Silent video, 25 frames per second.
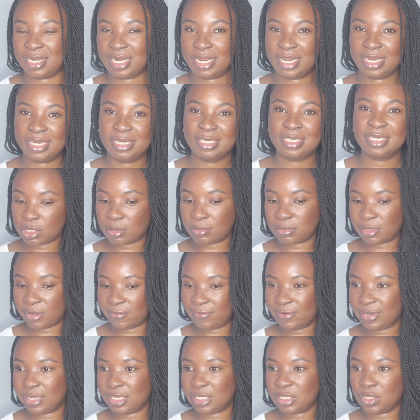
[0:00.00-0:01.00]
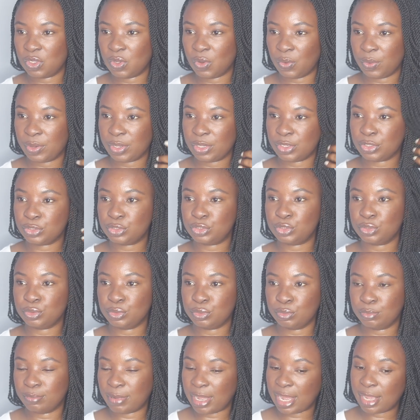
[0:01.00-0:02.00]
rand. So I'm definitely going
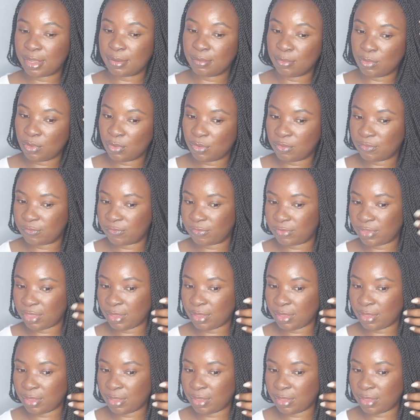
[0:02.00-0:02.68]
to buy more of